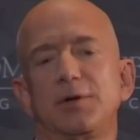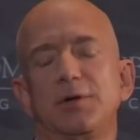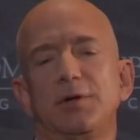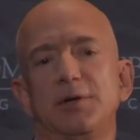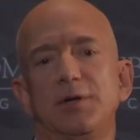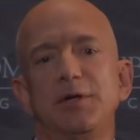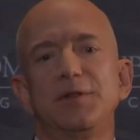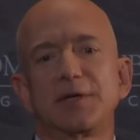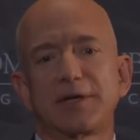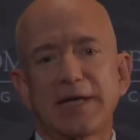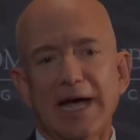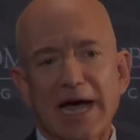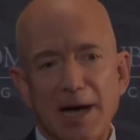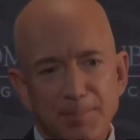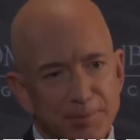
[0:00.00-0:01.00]
he's the
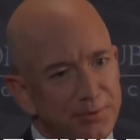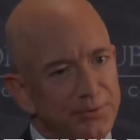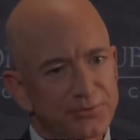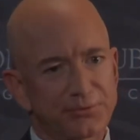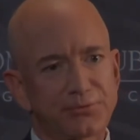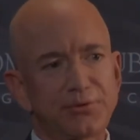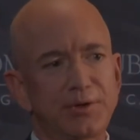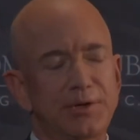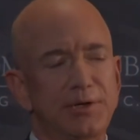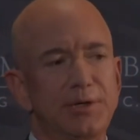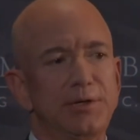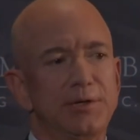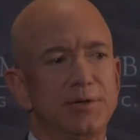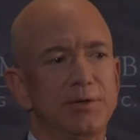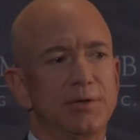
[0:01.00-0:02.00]
third wealthiest
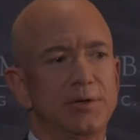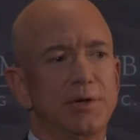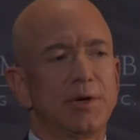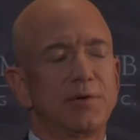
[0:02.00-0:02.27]
person on the